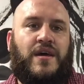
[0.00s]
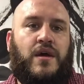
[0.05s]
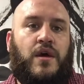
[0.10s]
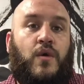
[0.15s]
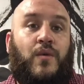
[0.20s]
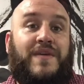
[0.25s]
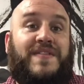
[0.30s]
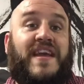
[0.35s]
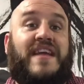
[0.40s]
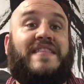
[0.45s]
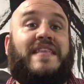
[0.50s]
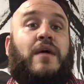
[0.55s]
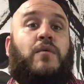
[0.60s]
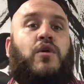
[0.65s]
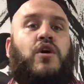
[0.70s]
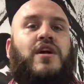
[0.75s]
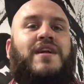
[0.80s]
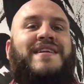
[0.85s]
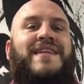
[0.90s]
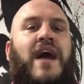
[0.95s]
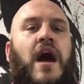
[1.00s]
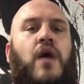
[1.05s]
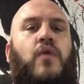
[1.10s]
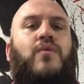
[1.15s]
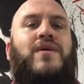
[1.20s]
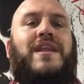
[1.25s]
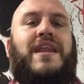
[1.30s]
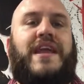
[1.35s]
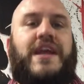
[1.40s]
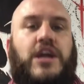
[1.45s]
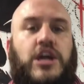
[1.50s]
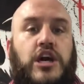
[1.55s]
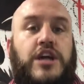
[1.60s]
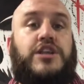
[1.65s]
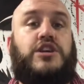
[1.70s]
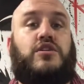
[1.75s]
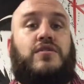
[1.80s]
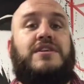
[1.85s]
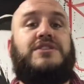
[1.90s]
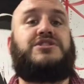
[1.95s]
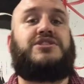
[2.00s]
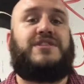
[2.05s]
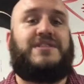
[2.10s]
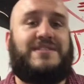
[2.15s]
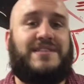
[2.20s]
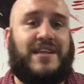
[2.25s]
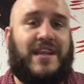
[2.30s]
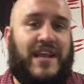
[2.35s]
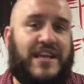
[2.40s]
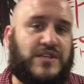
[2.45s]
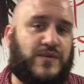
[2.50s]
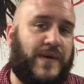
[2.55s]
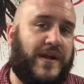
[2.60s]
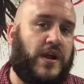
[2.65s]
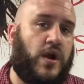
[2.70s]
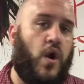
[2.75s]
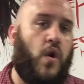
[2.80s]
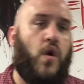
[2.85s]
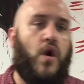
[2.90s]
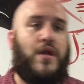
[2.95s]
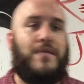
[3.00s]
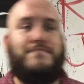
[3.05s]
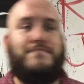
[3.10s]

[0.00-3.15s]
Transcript: We think that we're not really good Christians unless we go on